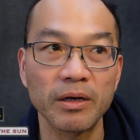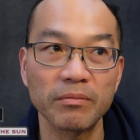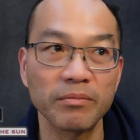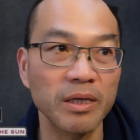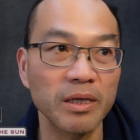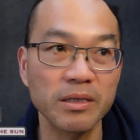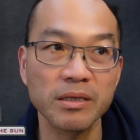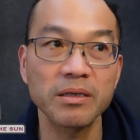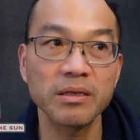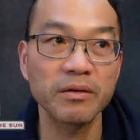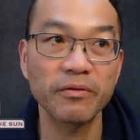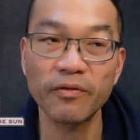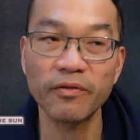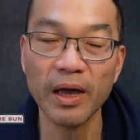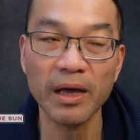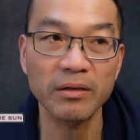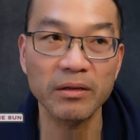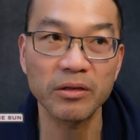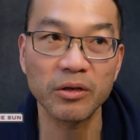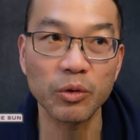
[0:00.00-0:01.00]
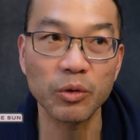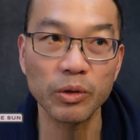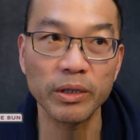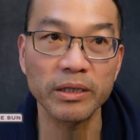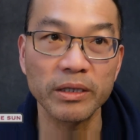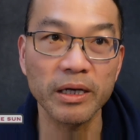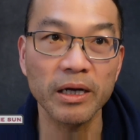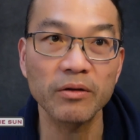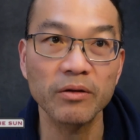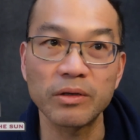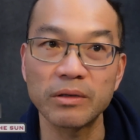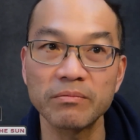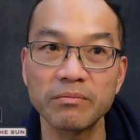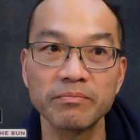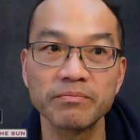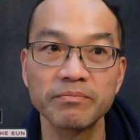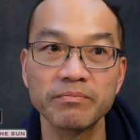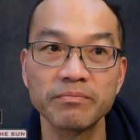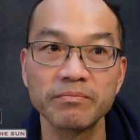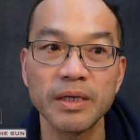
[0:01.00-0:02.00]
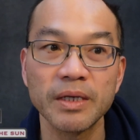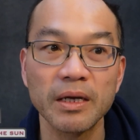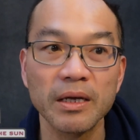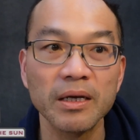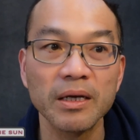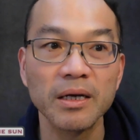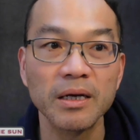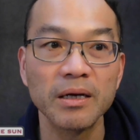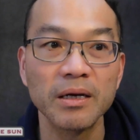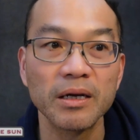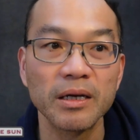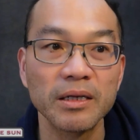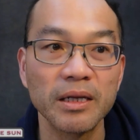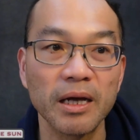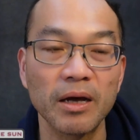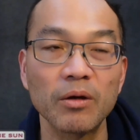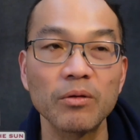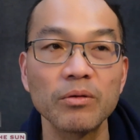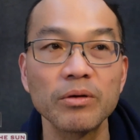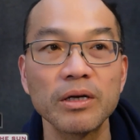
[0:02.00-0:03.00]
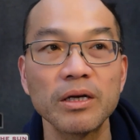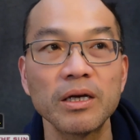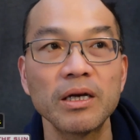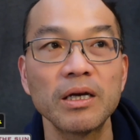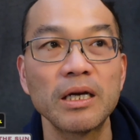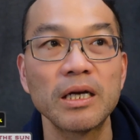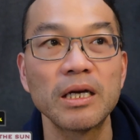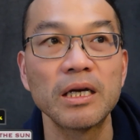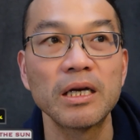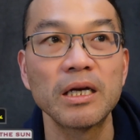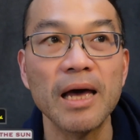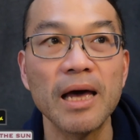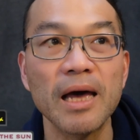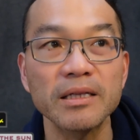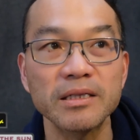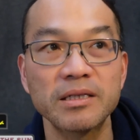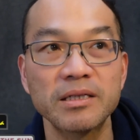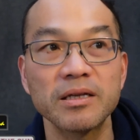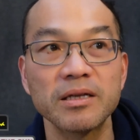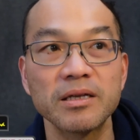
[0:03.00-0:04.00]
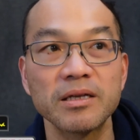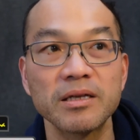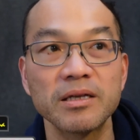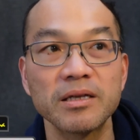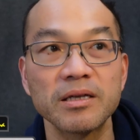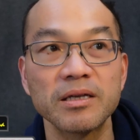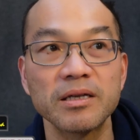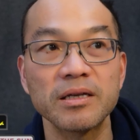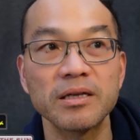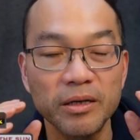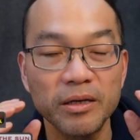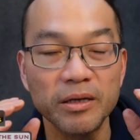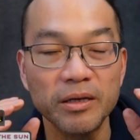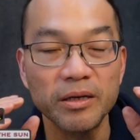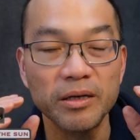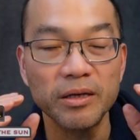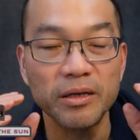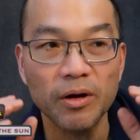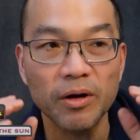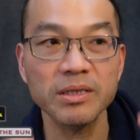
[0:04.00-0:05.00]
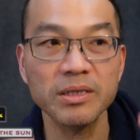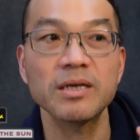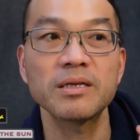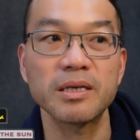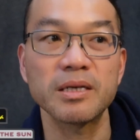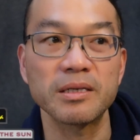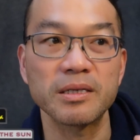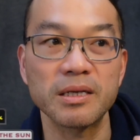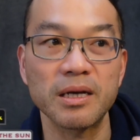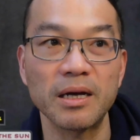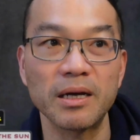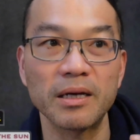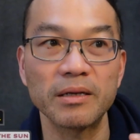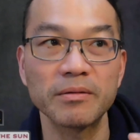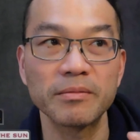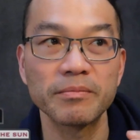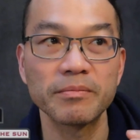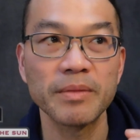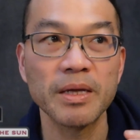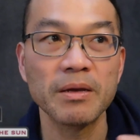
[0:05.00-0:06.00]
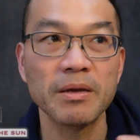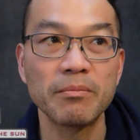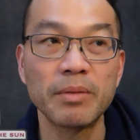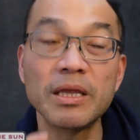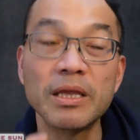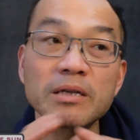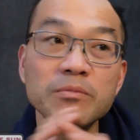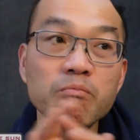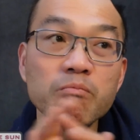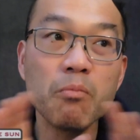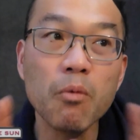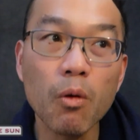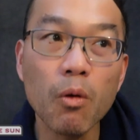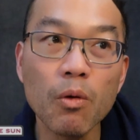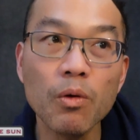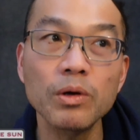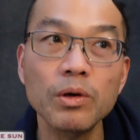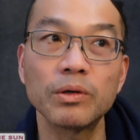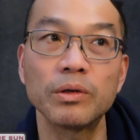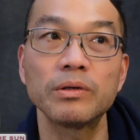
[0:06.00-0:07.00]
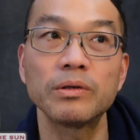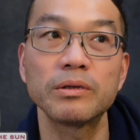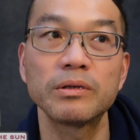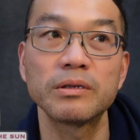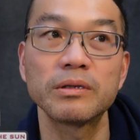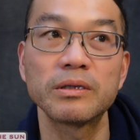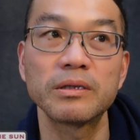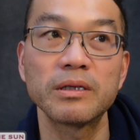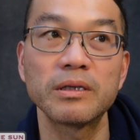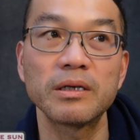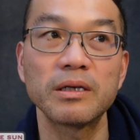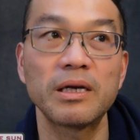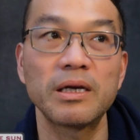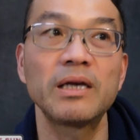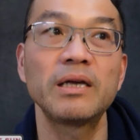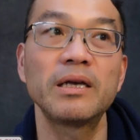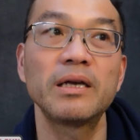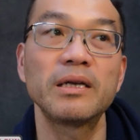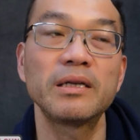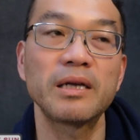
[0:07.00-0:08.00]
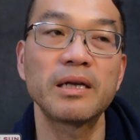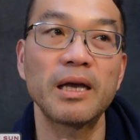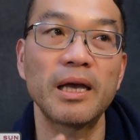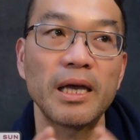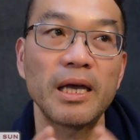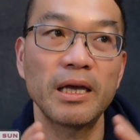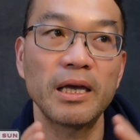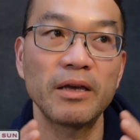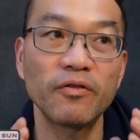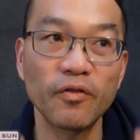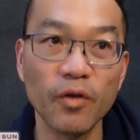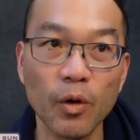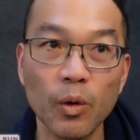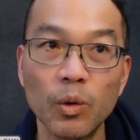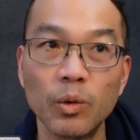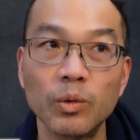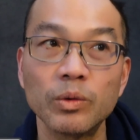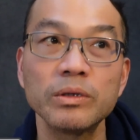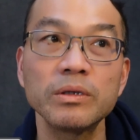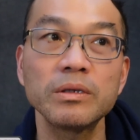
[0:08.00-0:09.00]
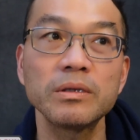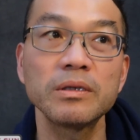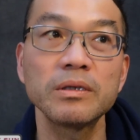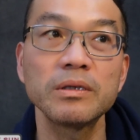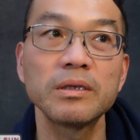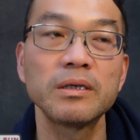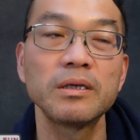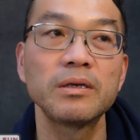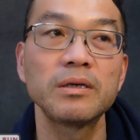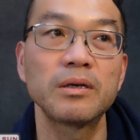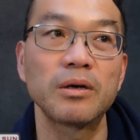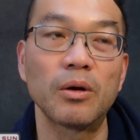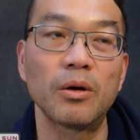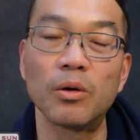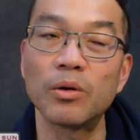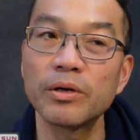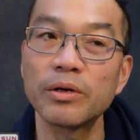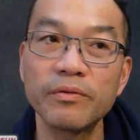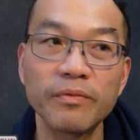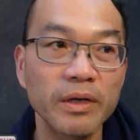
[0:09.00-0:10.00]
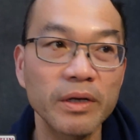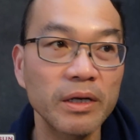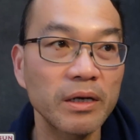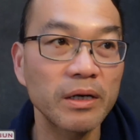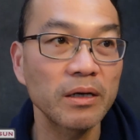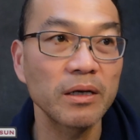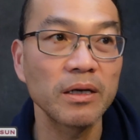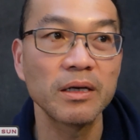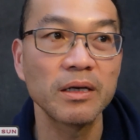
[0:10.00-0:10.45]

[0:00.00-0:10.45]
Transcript: doesn't need a fan to cool it down. Now, that's on the processing side, but there's more in a phone or even a